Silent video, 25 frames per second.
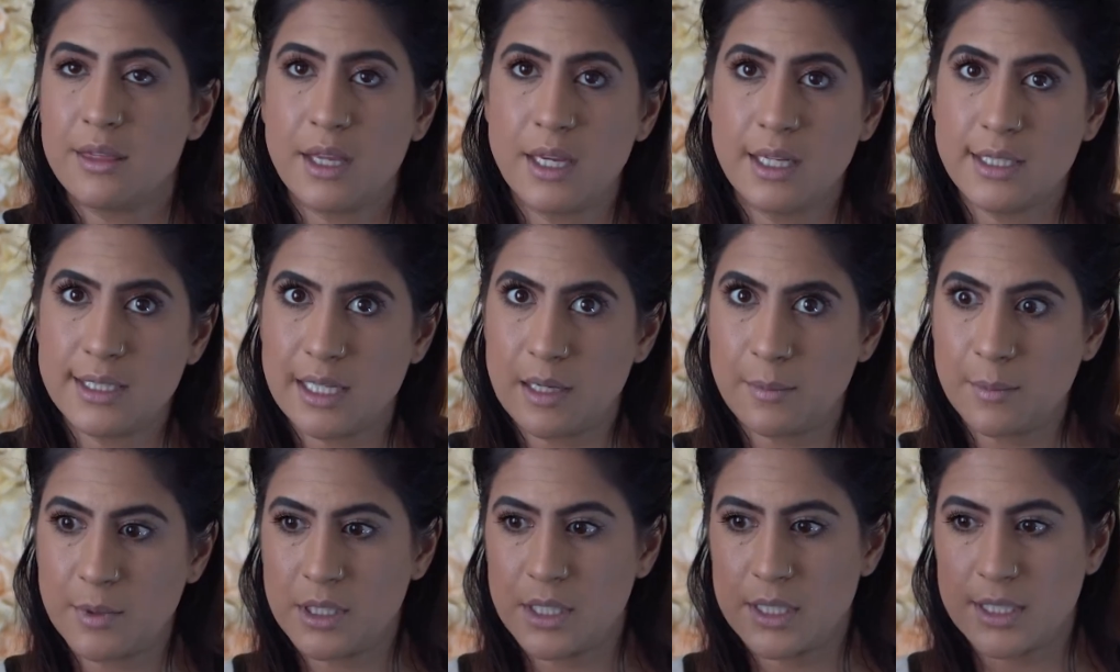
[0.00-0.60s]
things that
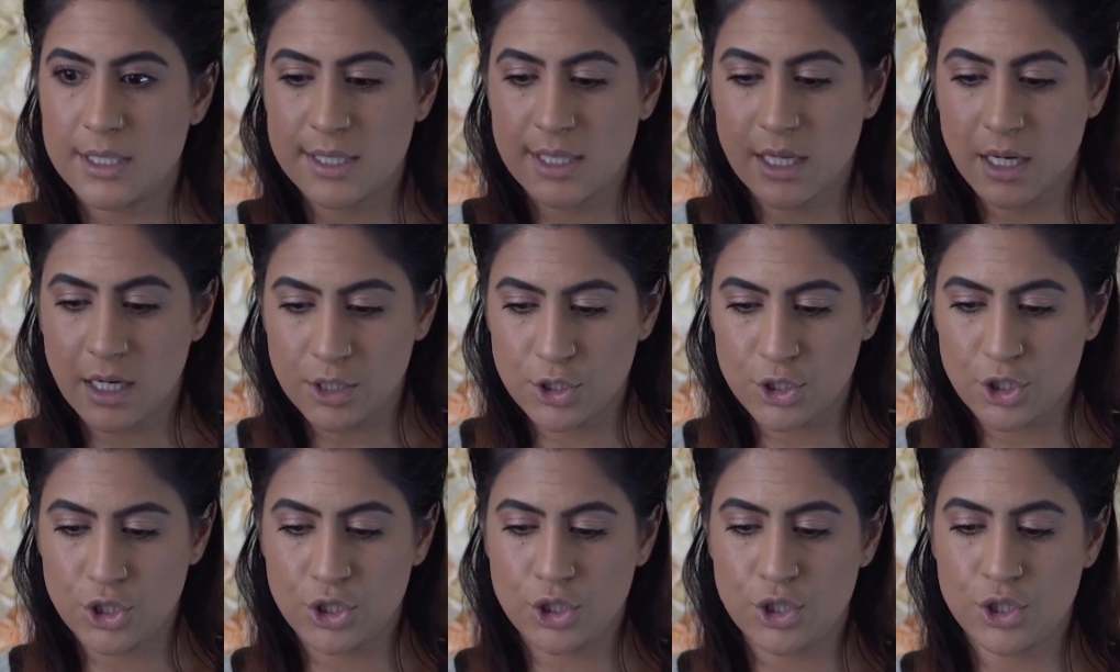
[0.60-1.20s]
I'm going to
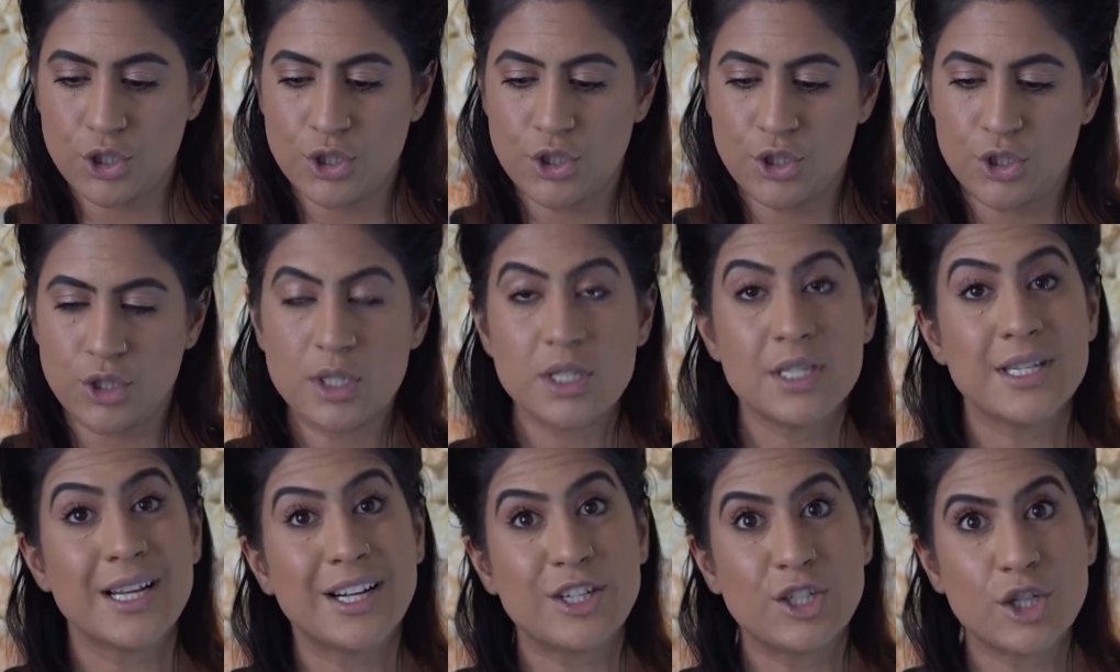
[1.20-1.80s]
touch
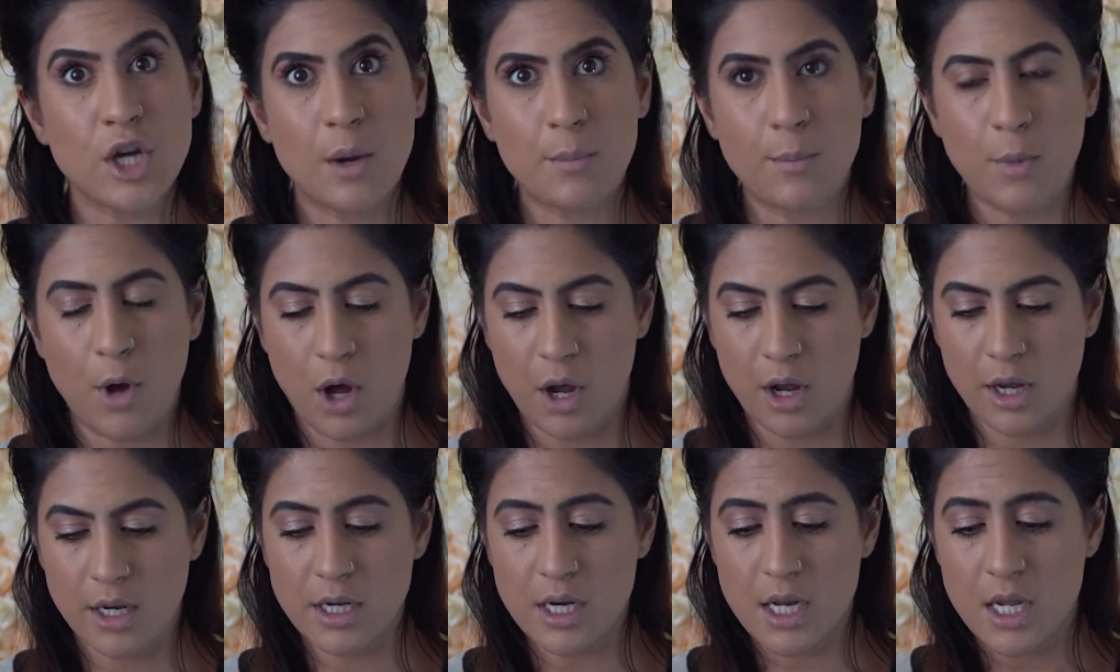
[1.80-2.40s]
up
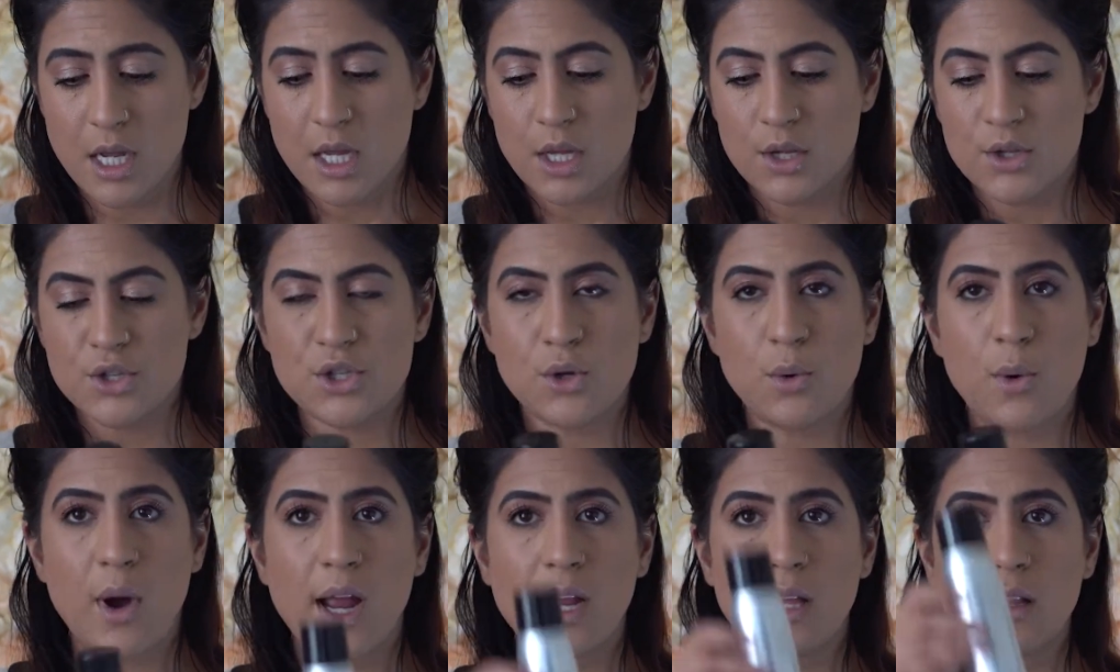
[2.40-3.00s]
on.
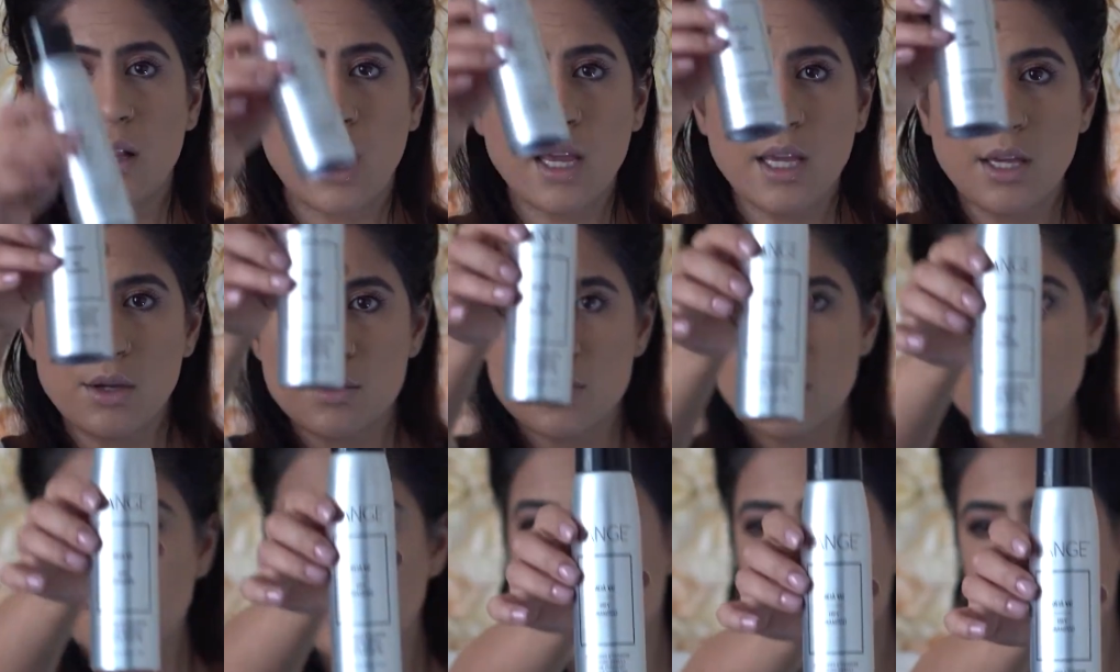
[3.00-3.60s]
So I like
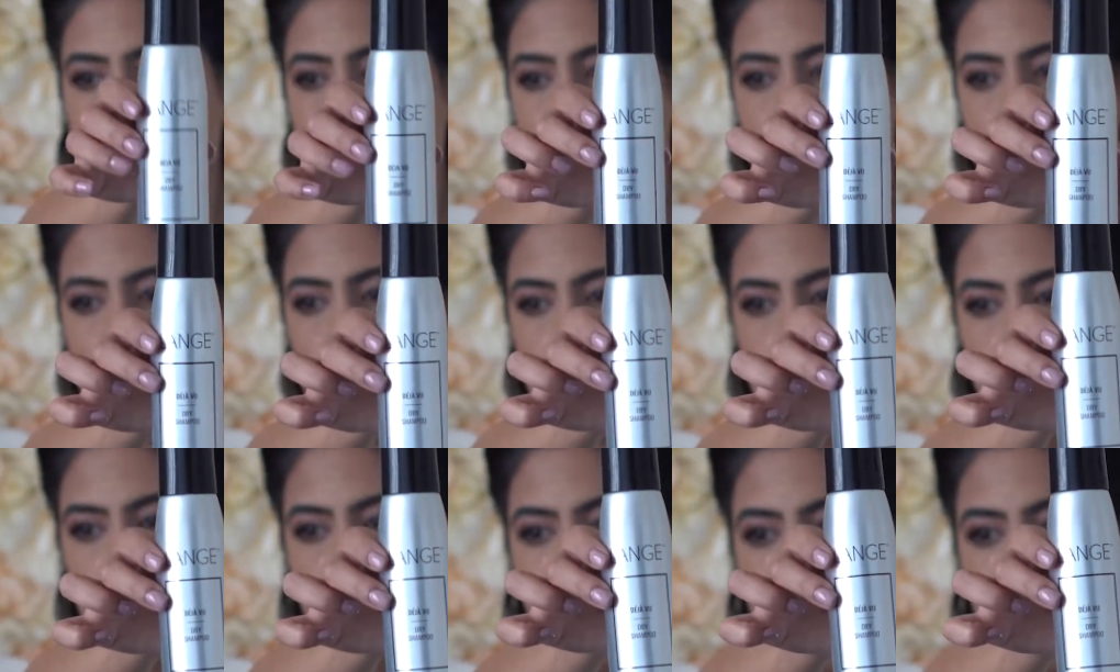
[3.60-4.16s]
using this Deja